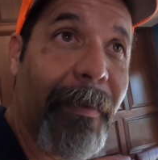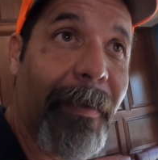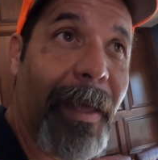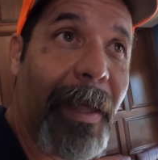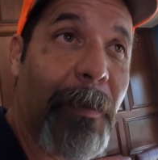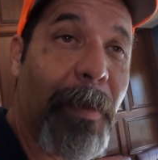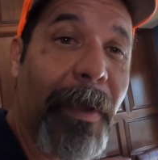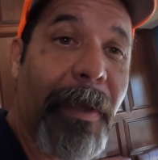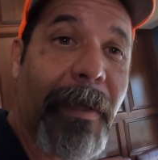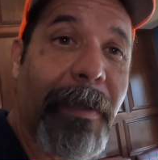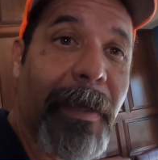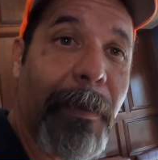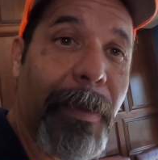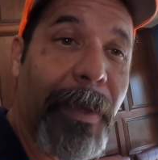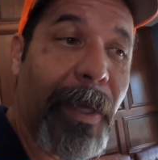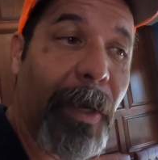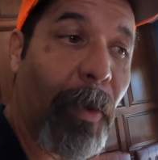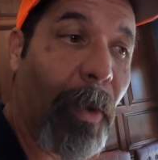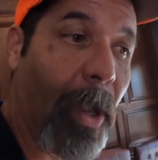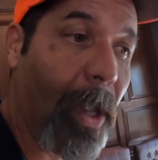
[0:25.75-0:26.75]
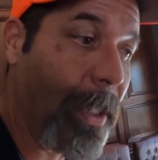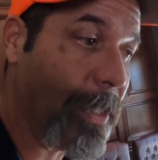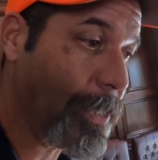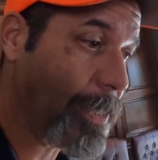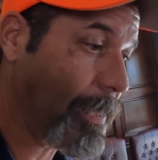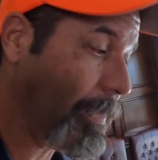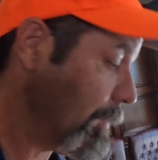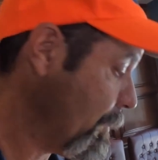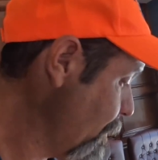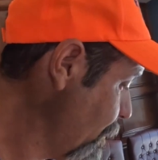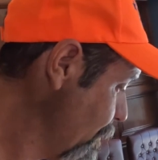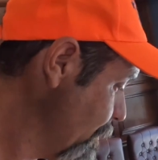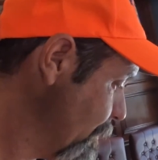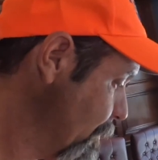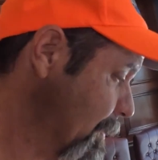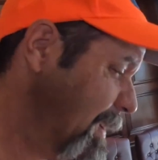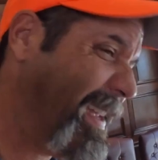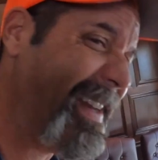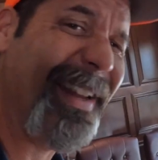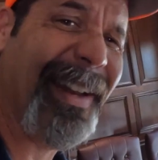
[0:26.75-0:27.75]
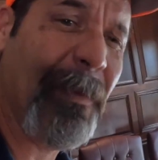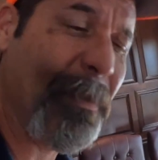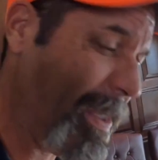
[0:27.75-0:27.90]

I'd put these up in the garage. Need